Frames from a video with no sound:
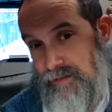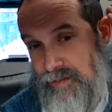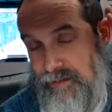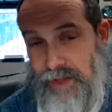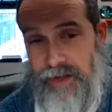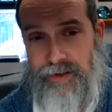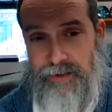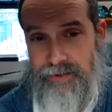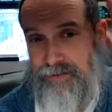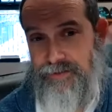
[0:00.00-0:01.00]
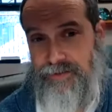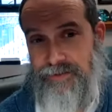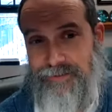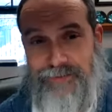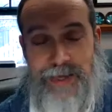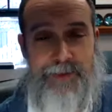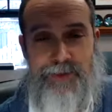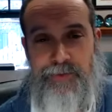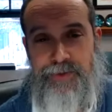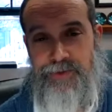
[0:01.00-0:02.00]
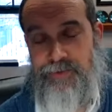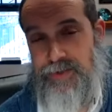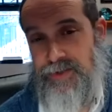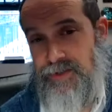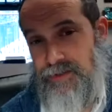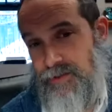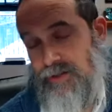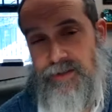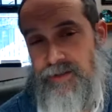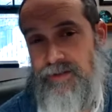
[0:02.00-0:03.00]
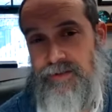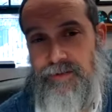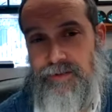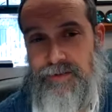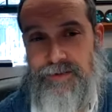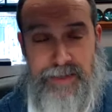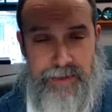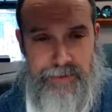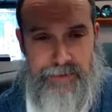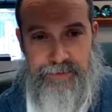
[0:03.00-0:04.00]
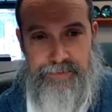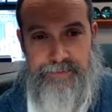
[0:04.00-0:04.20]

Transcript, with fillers: their family tradition was that turkey is not kosher.